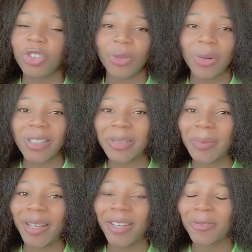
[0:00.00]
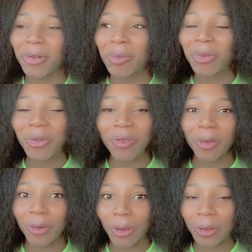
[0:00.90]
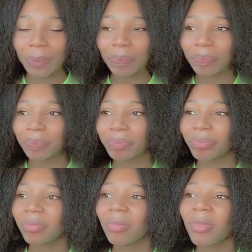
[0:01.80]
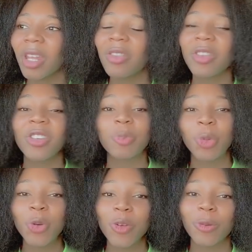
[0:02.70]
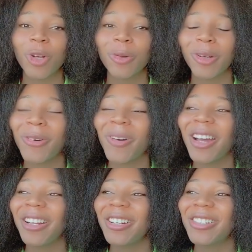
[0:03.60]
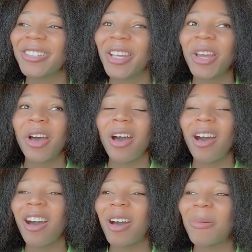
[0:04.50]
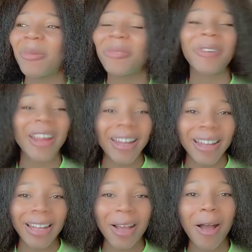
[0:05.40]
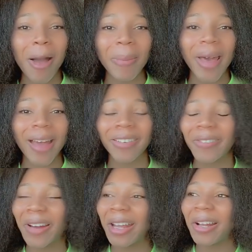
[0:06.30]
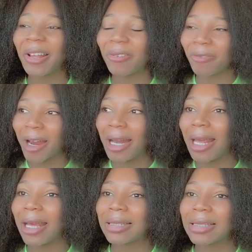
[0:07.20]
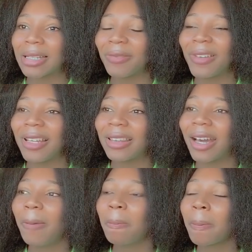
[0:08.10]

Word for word: your resume for a movie role. And this movie role requires um, fighting, like combat, right? Like fighting and stuff like that.